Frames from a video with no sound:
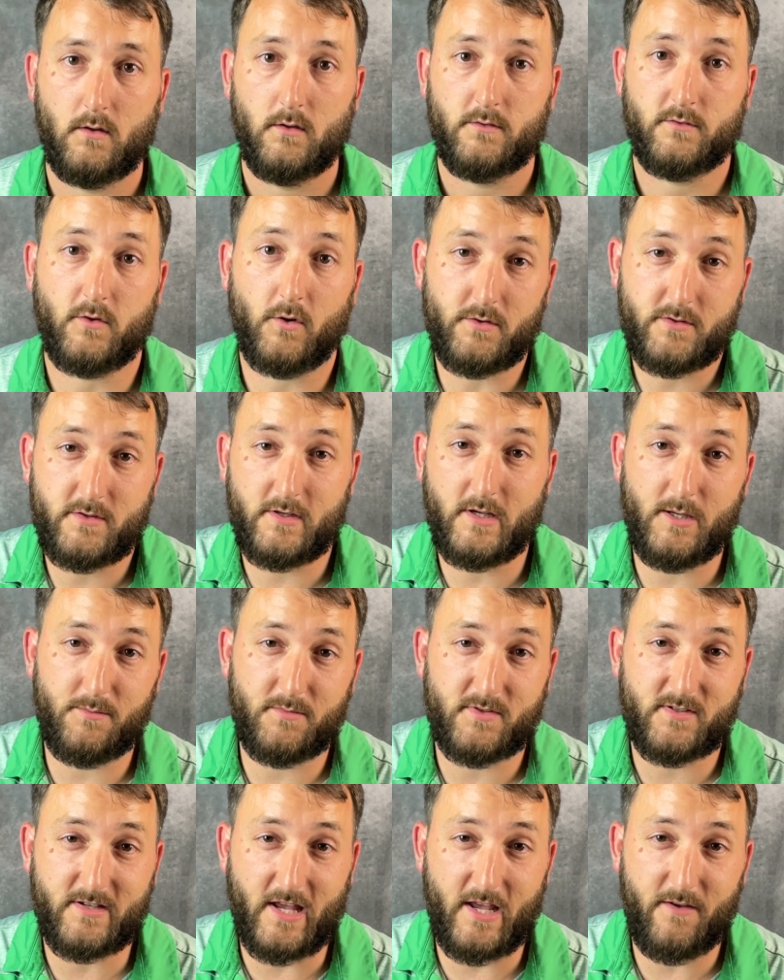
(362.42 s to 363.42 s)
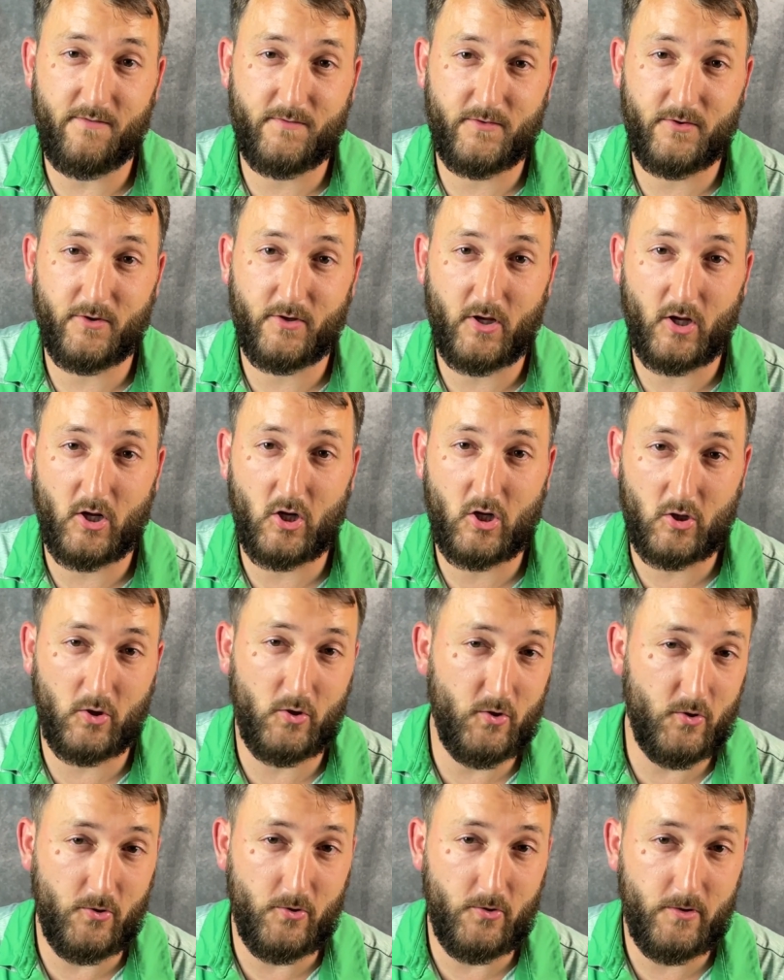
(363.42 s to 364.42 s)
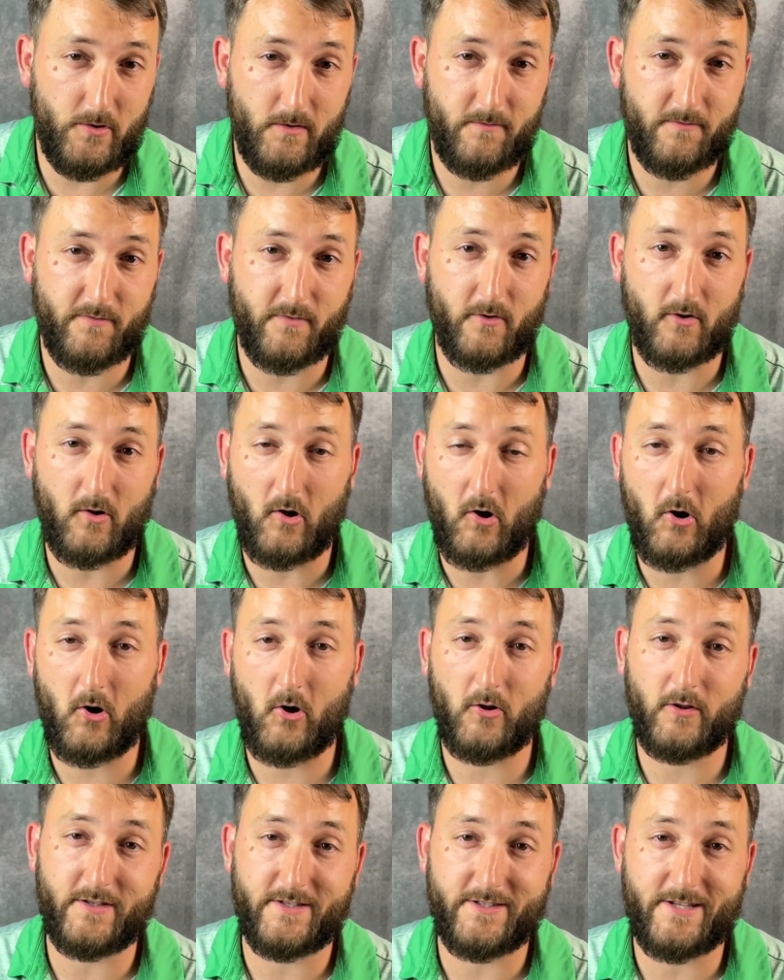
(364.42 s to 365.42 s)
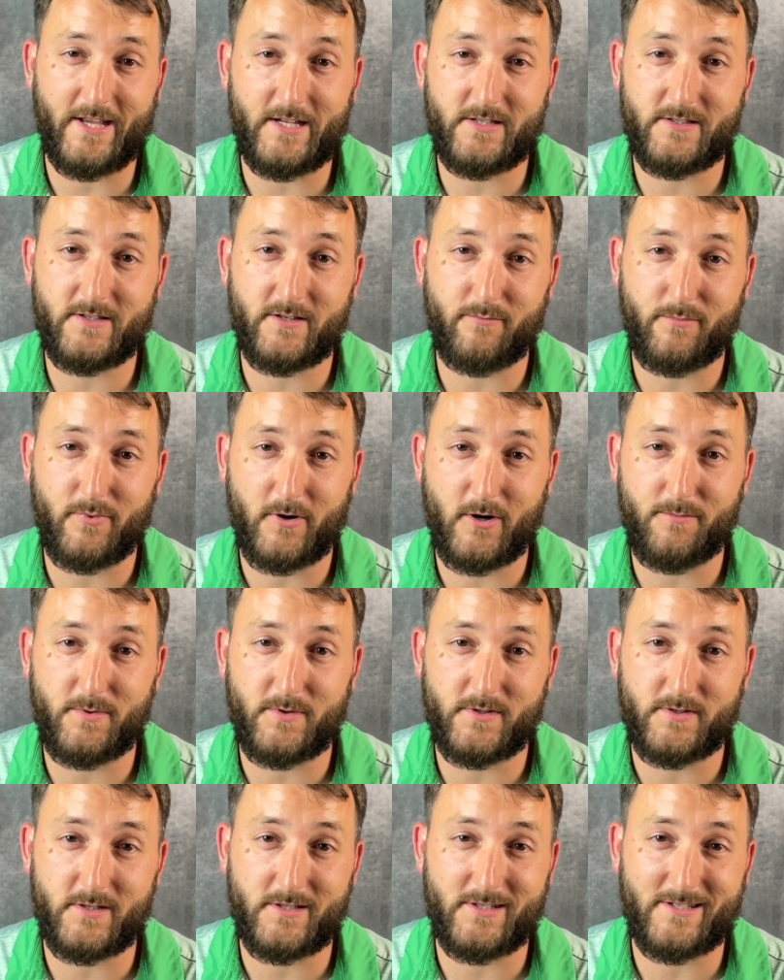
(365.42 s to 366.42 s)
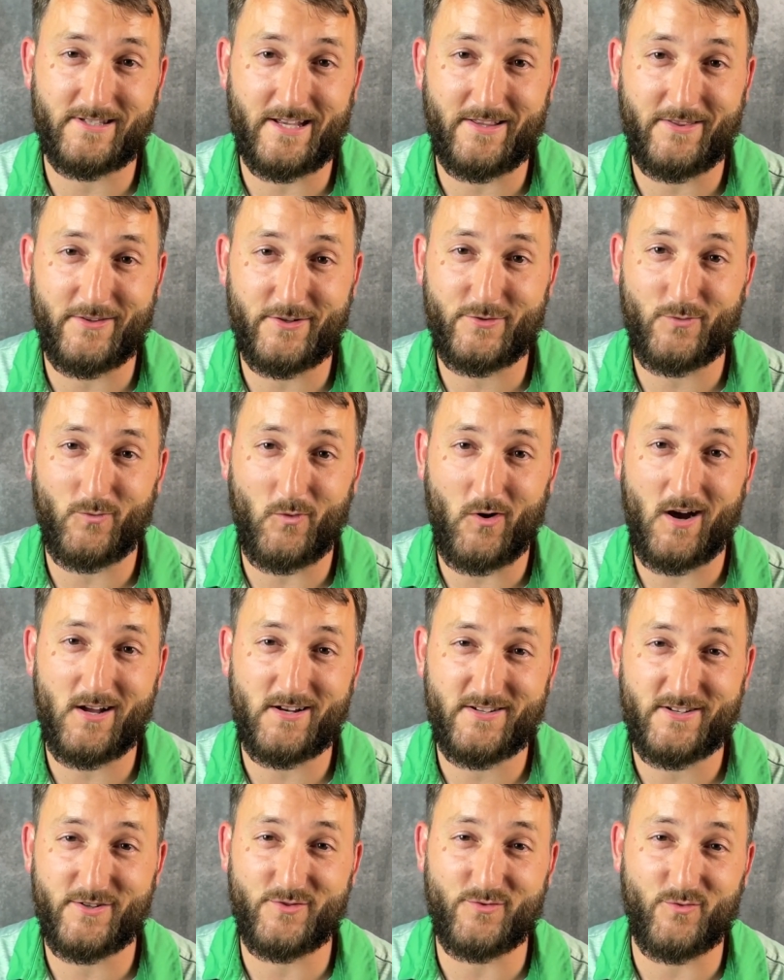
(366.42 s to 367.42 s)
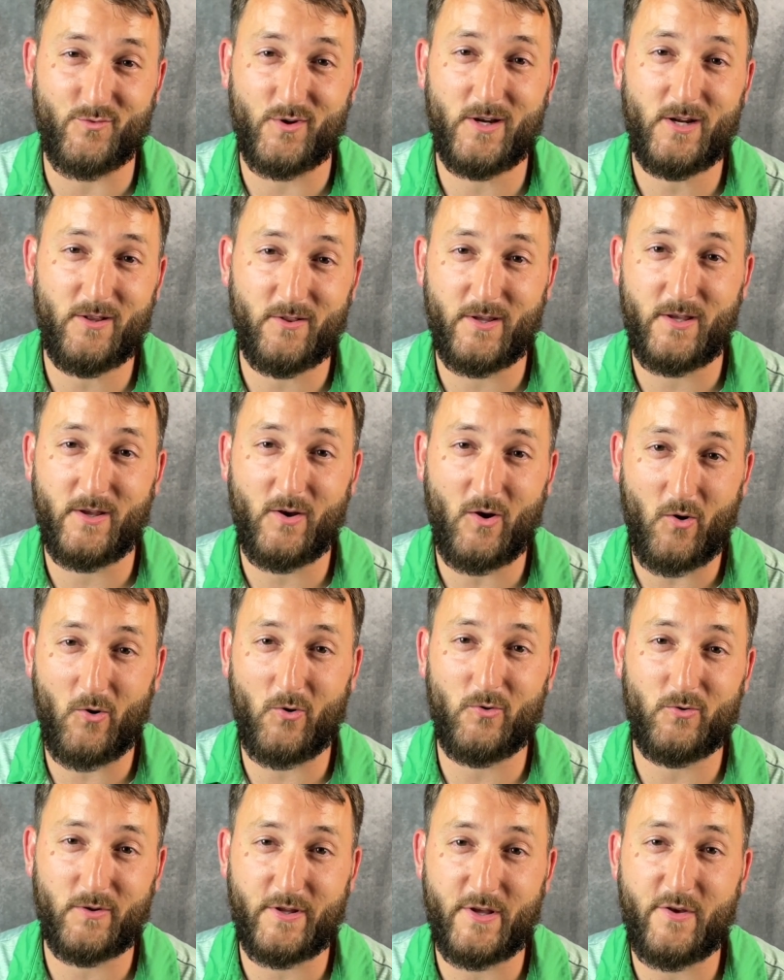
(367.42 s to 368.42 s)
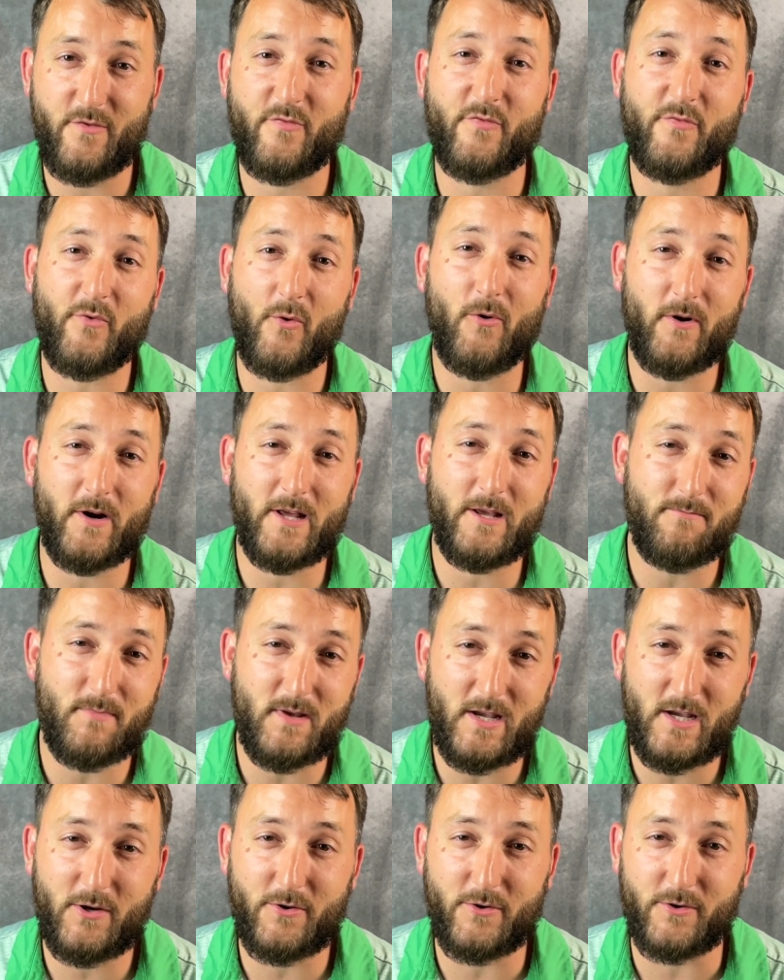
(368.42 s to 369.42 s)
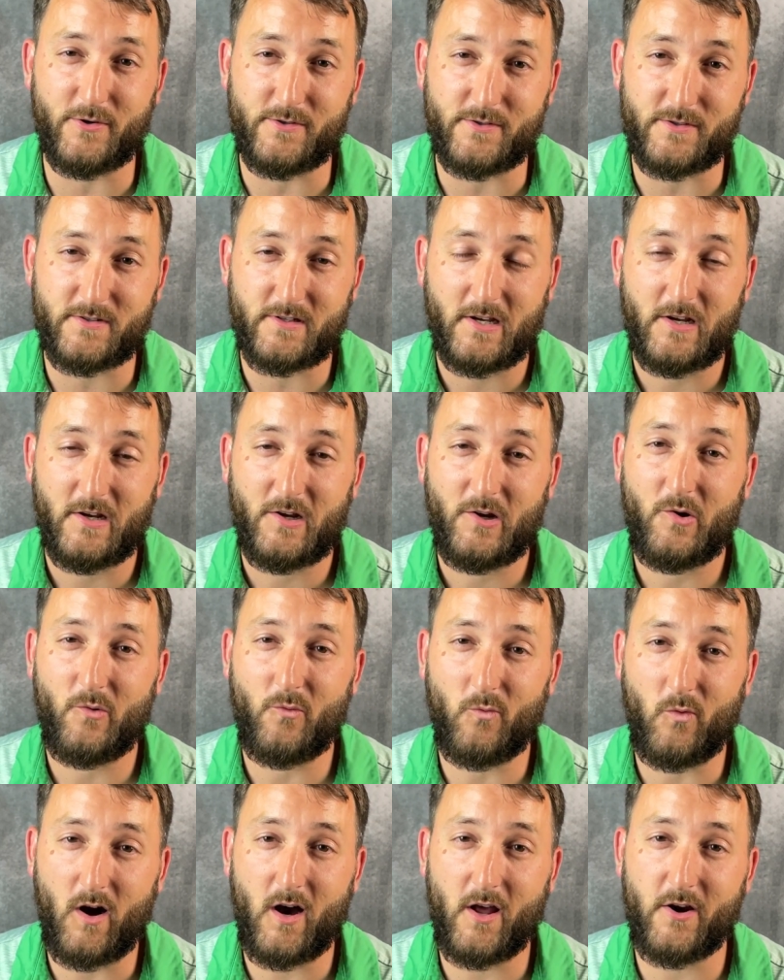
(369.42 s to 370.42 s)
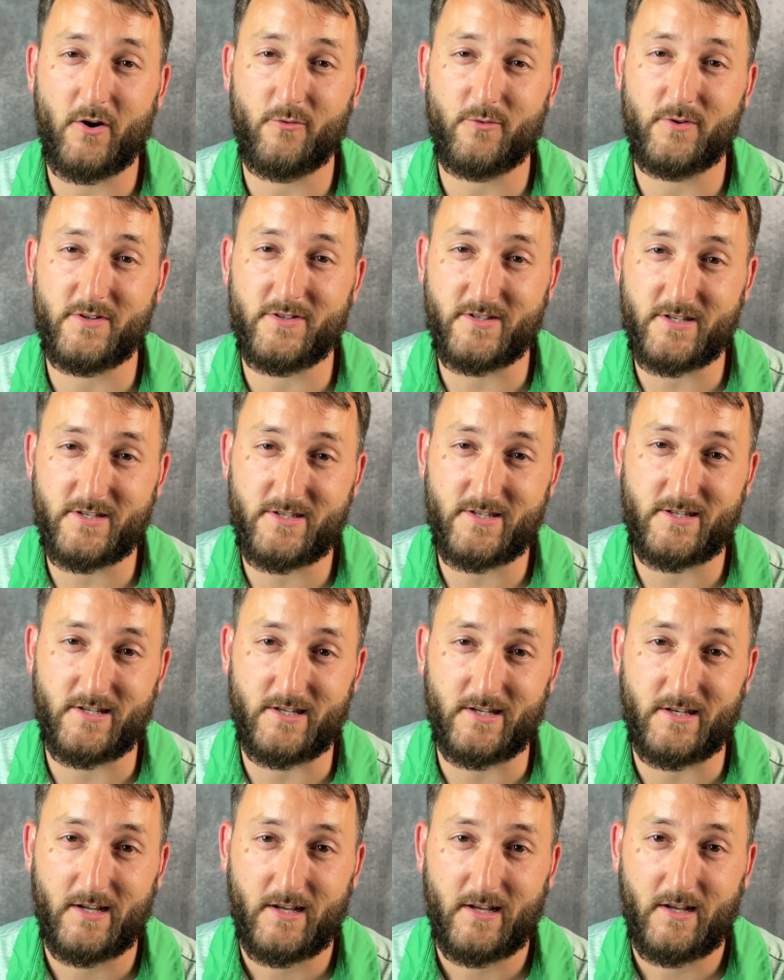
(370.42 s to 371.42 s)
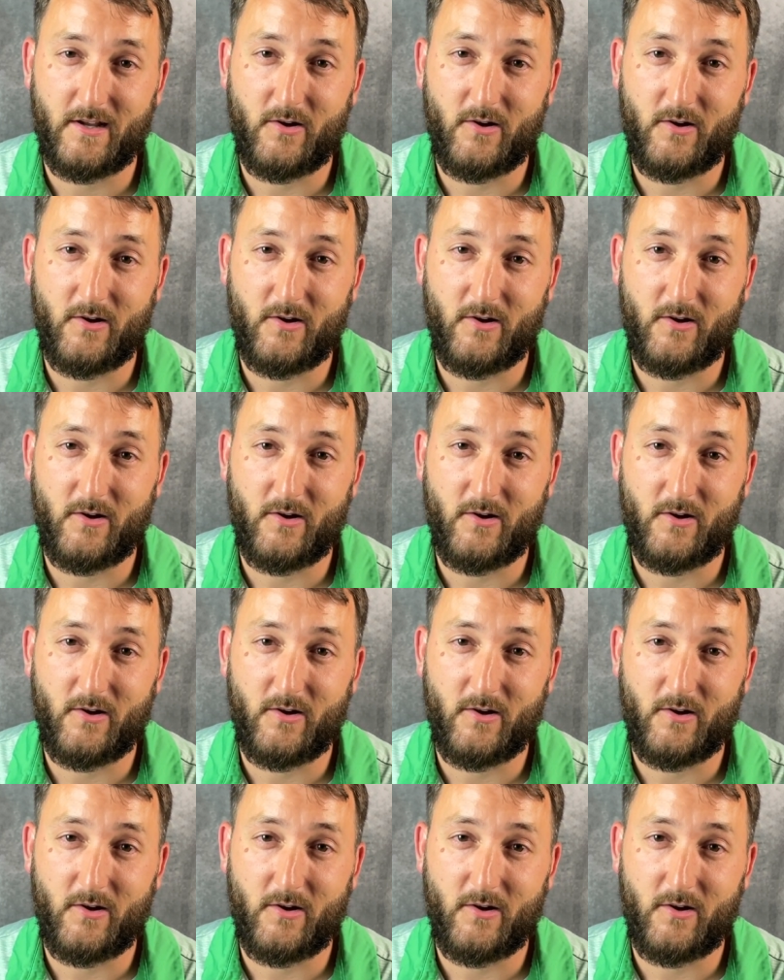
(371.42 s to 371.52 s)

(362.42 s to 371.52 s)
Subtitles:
So it seems safe to conclude, for all intents and purposes, that this watch is really only 40 meters water resistant,